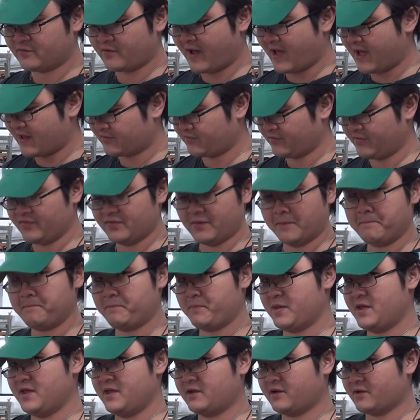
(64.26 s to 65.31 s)
are actually in the
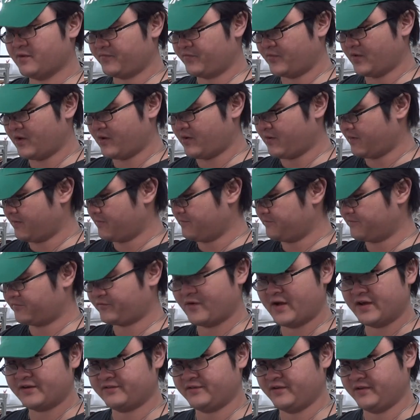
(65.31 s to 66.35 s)
peak of their
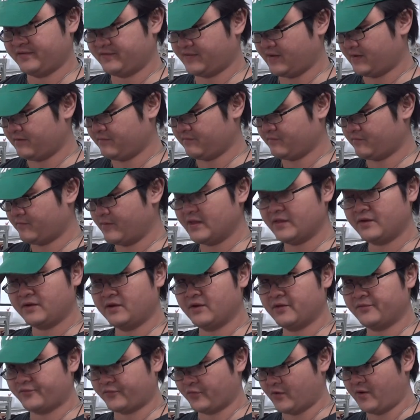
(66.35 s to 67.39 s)
freshness and really
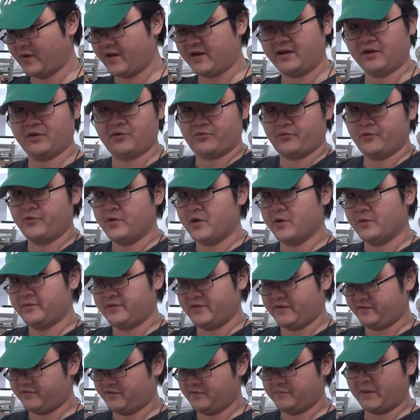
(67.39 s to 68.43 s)
good for any crudo
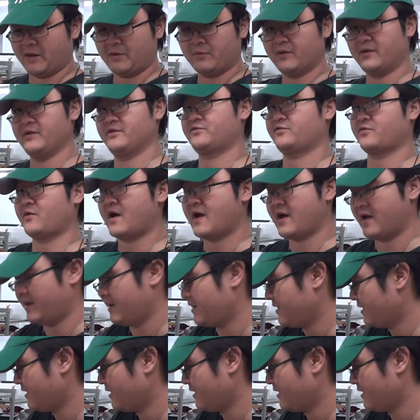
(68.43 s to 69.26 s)
dish you might want to try.